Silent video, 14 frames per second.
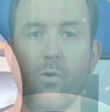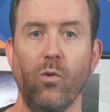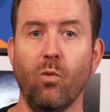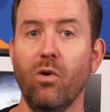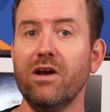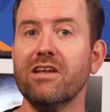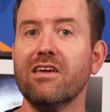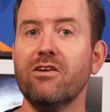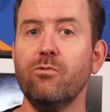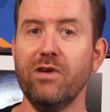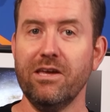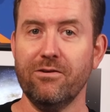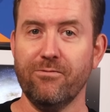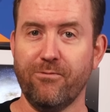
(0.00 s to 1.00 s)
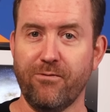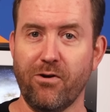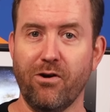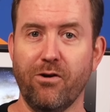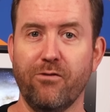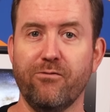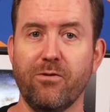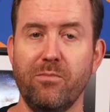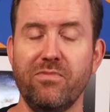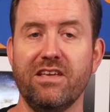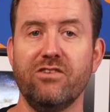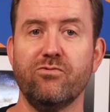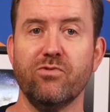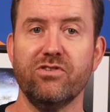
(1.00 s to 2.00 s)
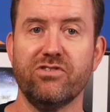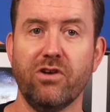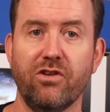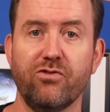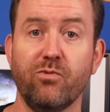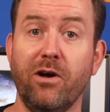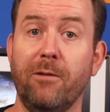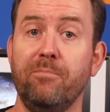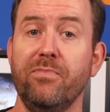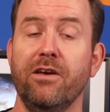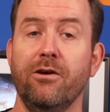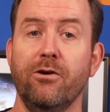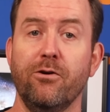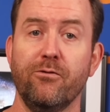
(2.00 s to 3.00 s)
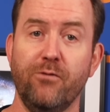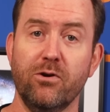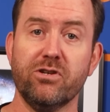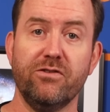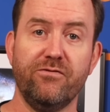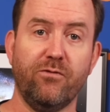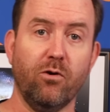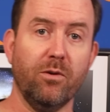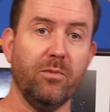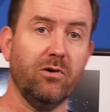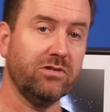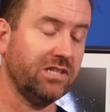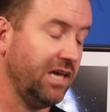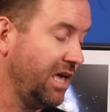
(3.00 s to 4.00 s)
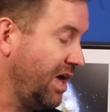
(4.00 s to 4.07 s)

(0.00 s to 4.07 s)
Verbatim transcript: What can we infer from these results? Well, first and foremost,